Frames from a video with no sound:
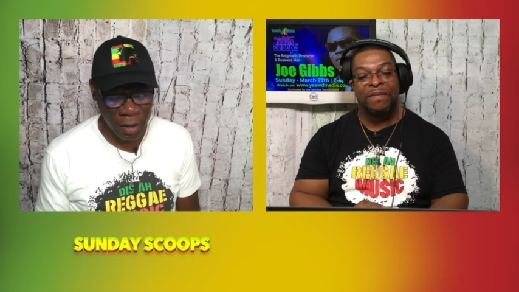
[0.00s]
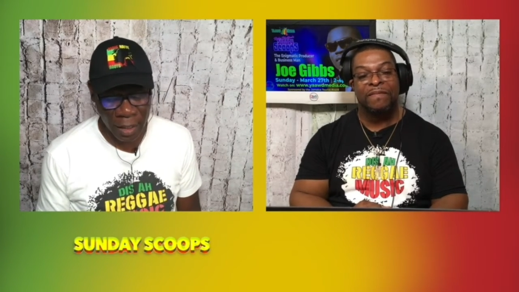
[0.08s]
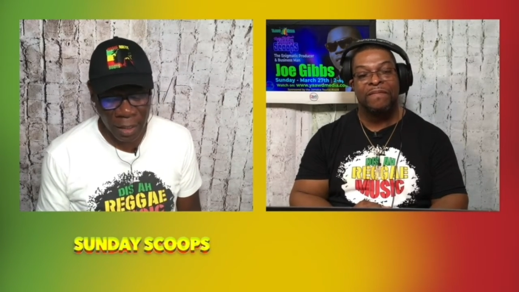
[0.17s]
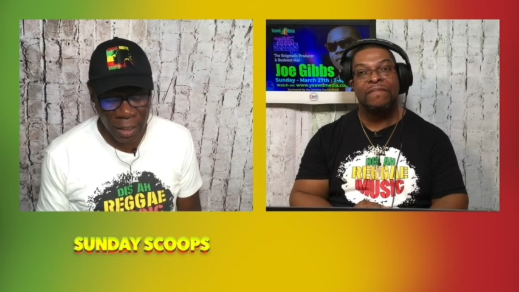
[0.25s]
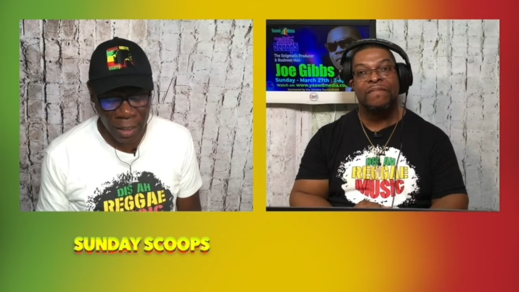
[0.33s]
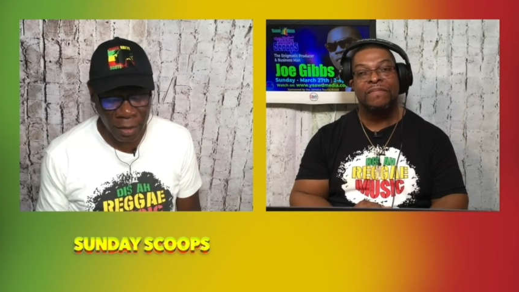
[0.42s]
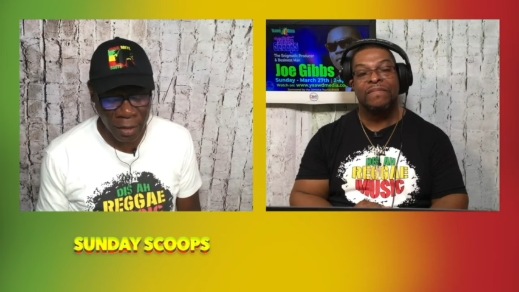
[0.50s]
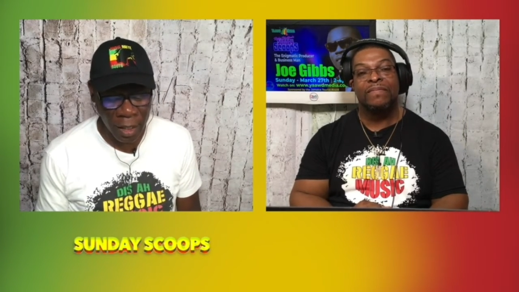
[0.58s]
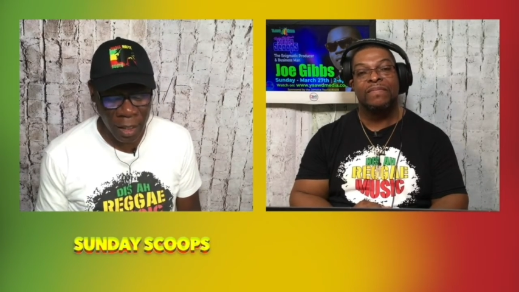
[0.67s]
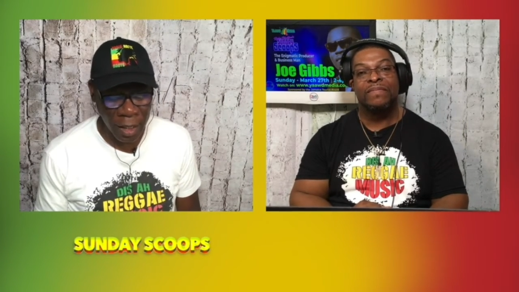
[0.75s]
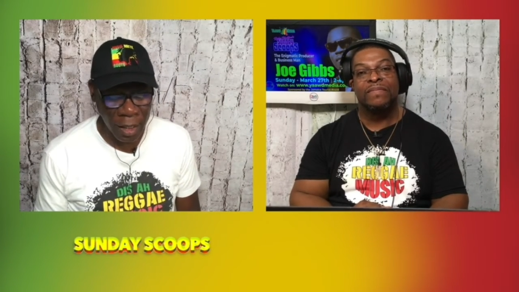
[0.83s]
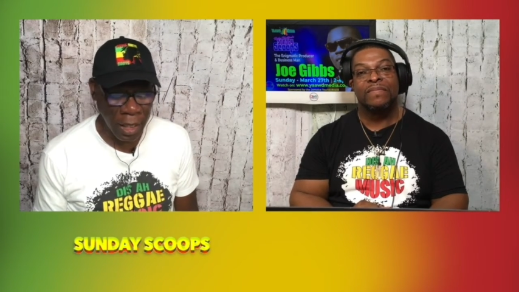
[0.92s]

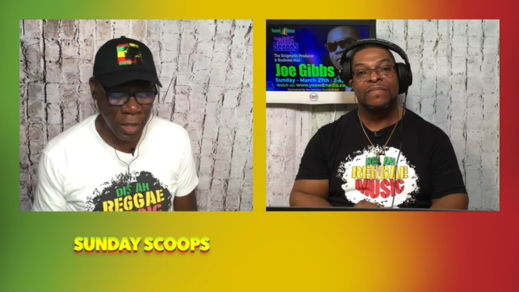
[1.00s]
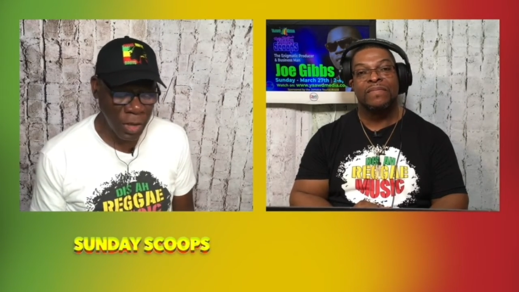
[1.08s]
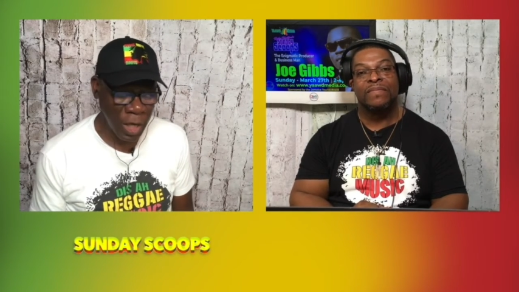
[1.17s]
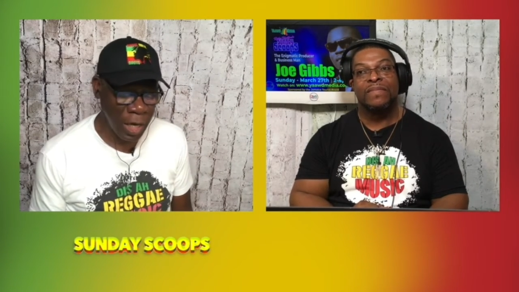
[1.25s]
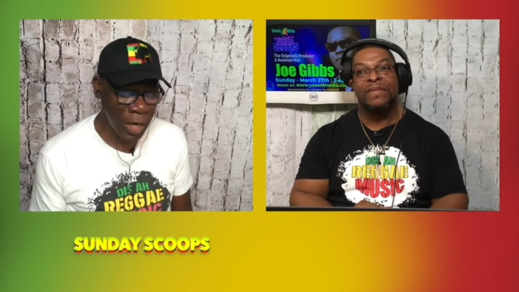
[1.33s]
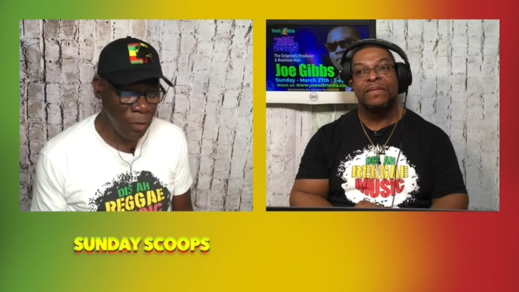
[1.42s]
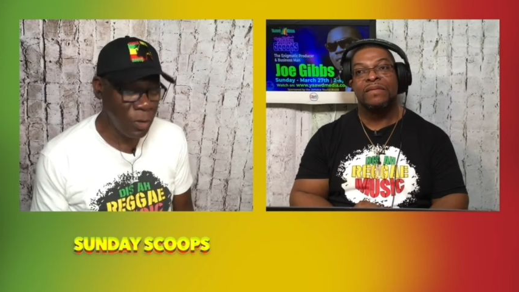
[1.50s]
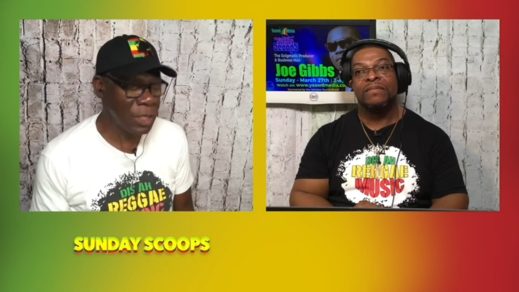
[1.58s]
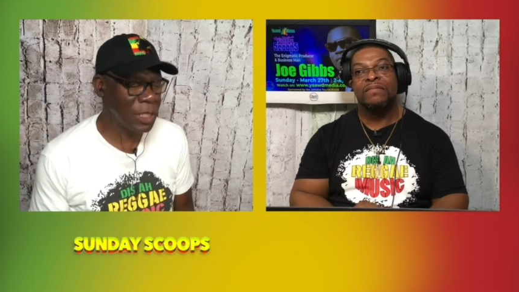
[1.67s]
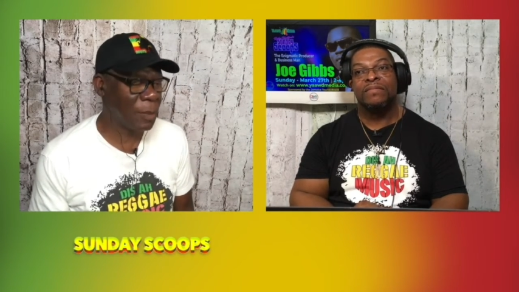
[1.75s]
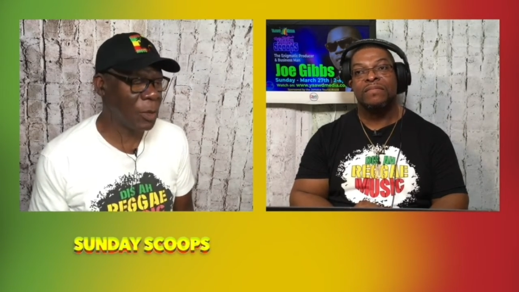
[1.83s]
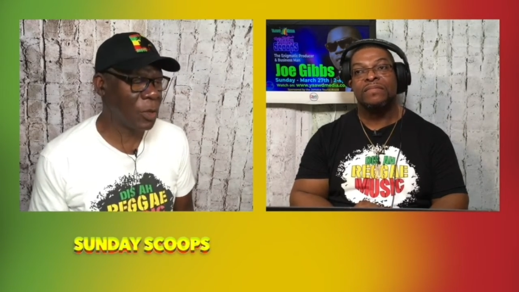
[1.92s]
Speaker 1: again, enjoyed a
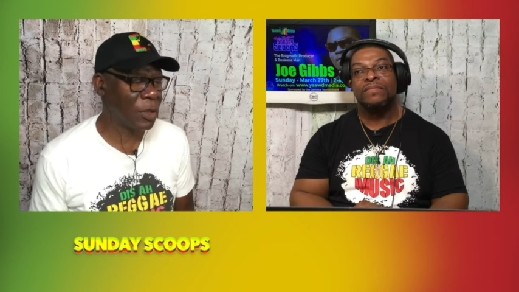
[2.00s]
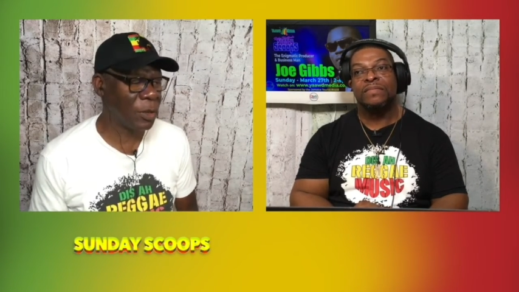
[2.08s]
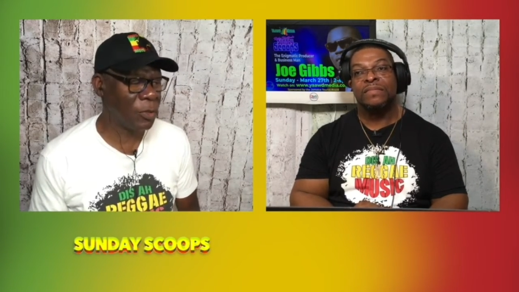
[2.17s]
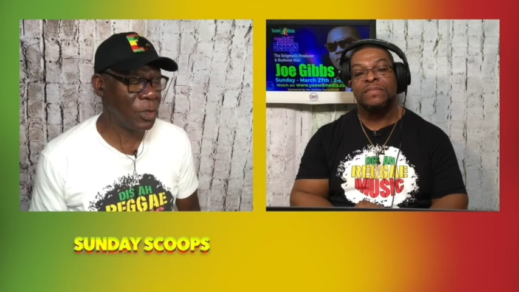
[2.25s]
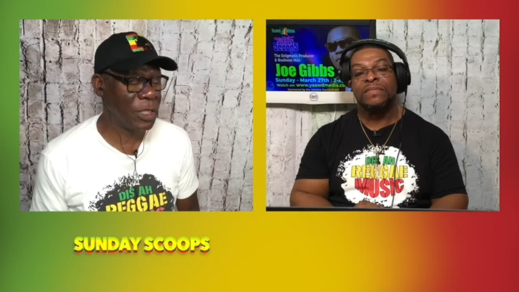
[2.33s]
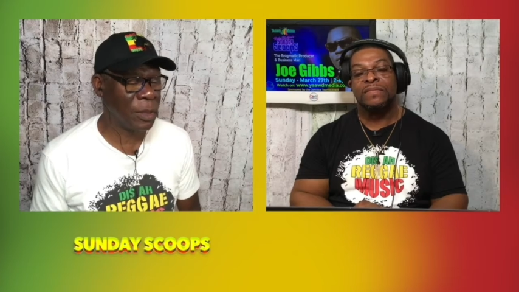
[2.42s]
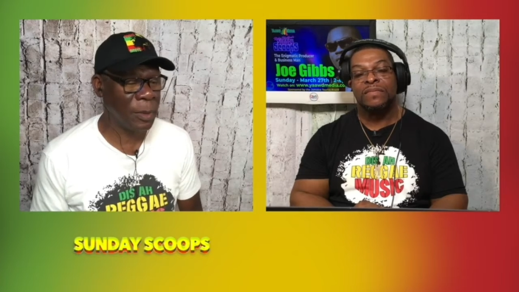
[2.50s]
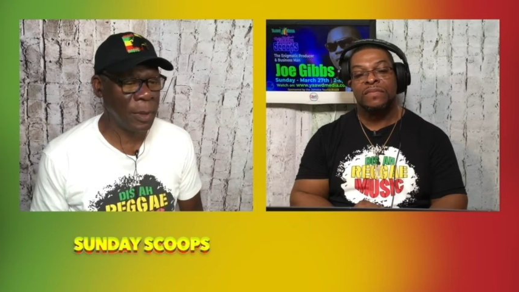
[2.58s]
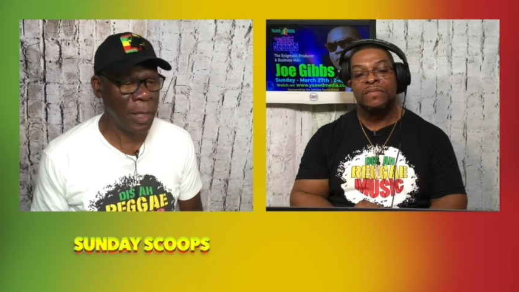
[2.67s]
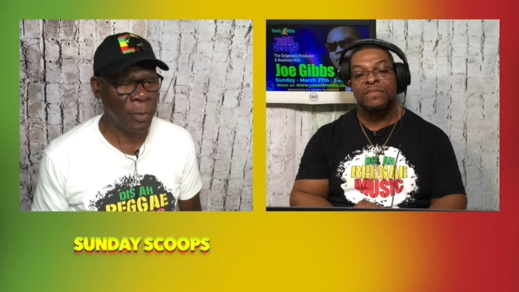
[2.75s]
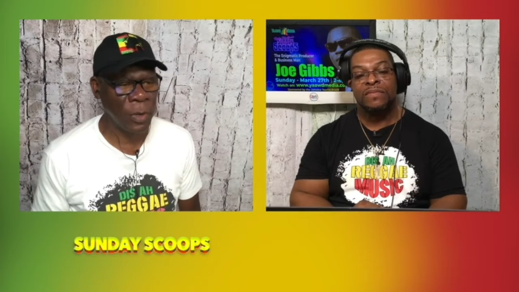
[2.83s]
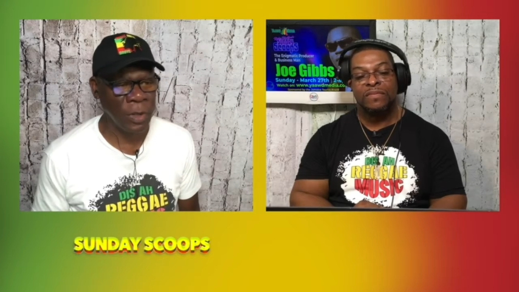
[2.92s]
reasonable
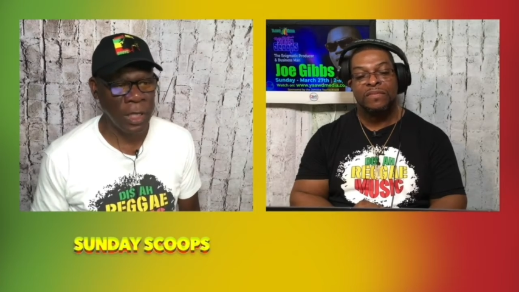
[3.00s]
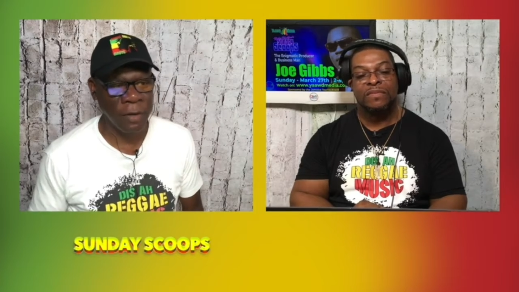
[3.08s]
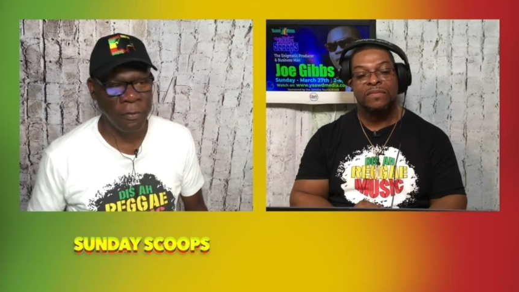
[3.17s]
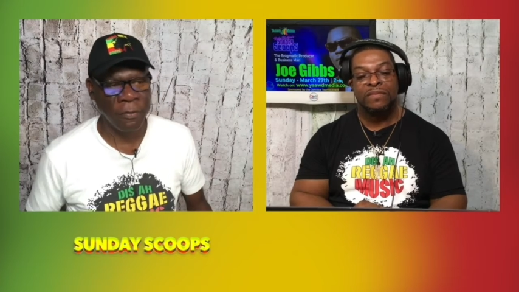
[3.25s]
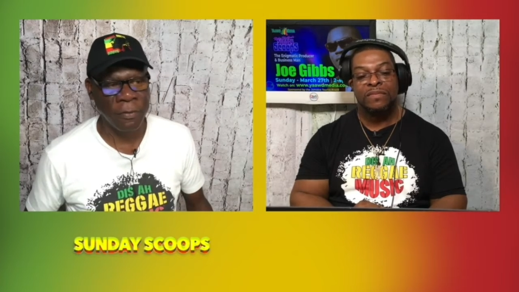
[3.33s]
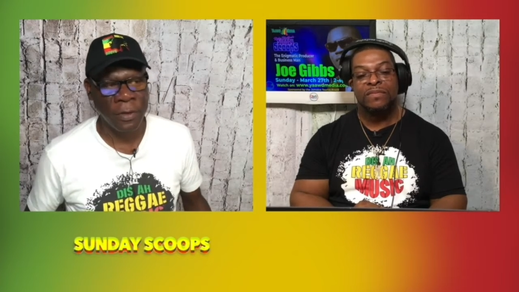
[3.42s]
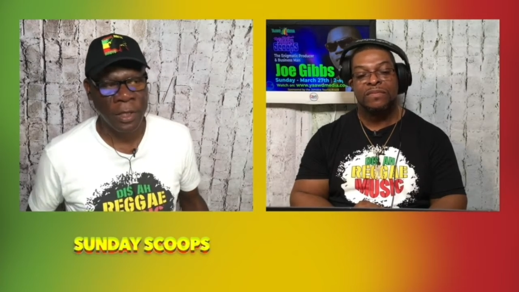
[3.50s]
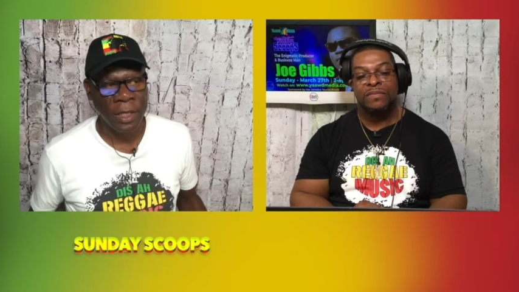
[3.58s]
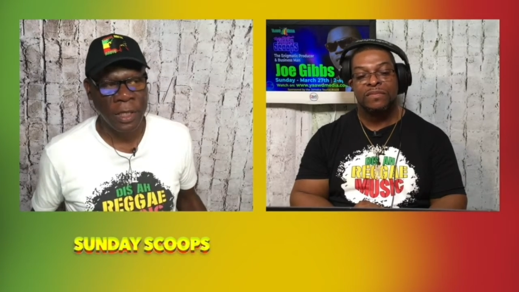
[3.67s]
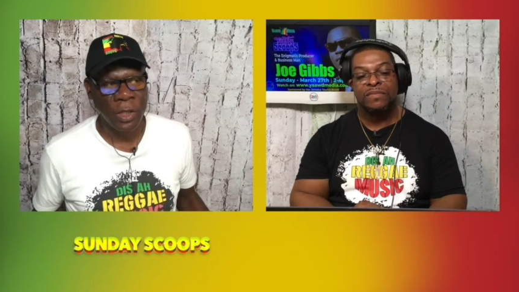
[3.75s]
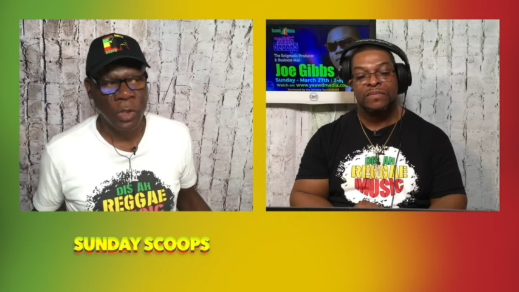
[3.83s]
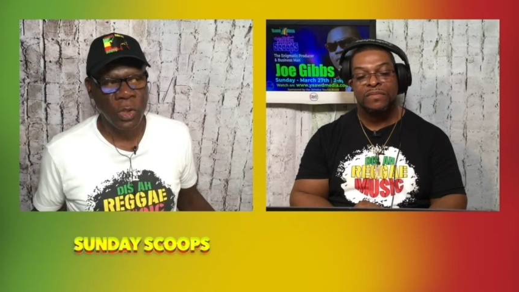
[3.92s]
reasonable amount of
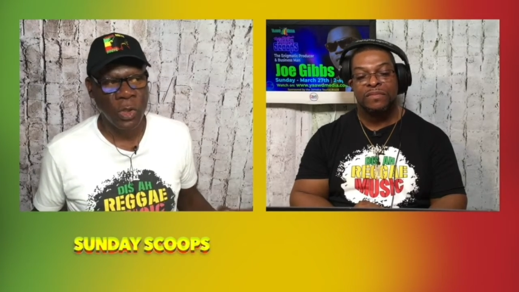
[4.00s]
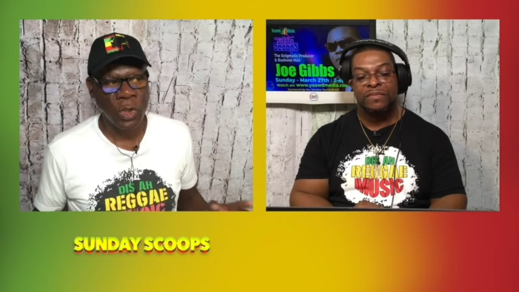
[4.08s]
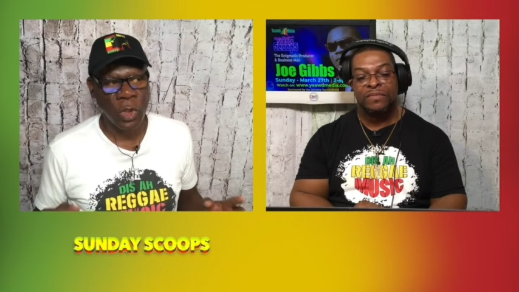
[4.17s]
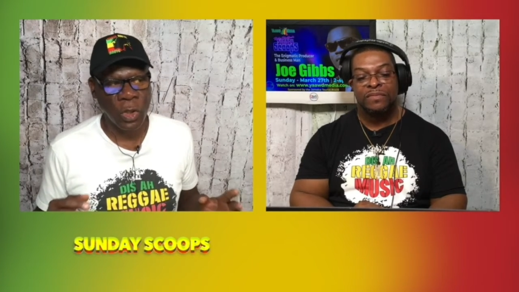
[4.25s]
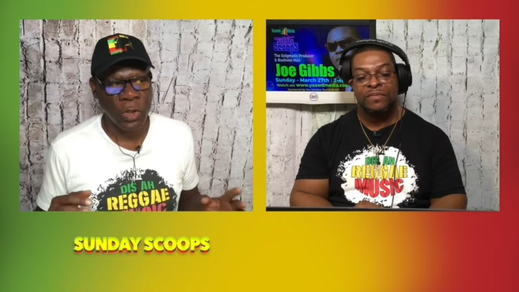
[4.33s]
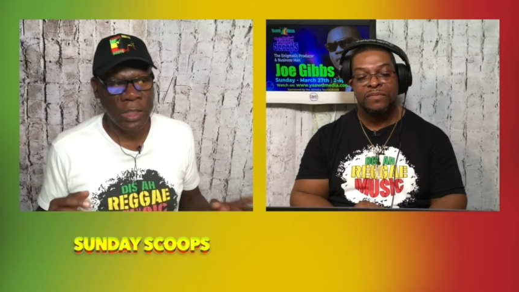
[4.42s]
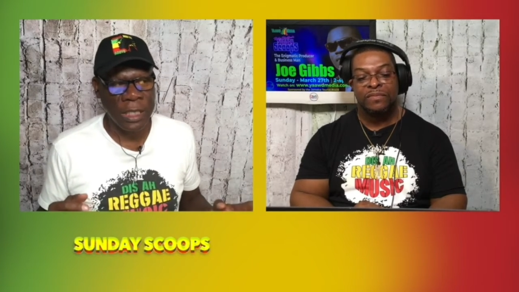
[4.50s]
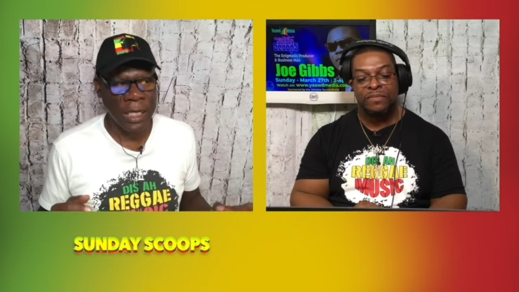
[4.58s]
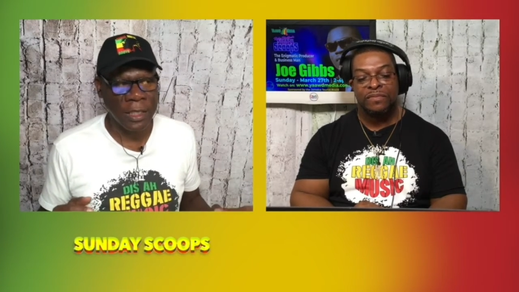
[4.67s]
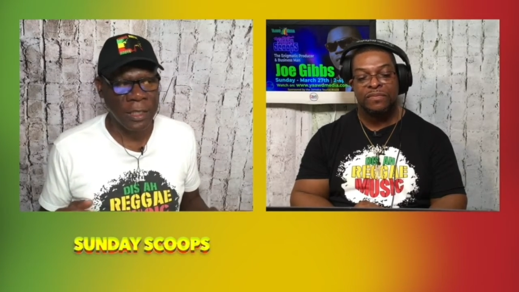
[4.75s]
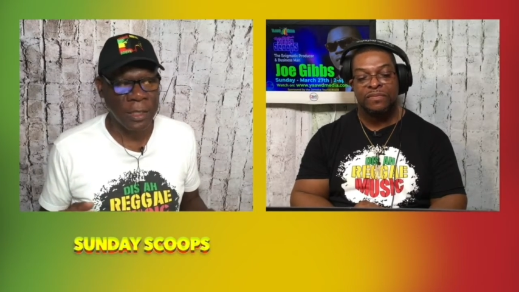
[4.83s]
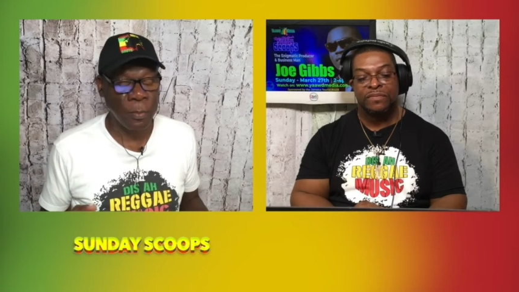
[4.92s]
success,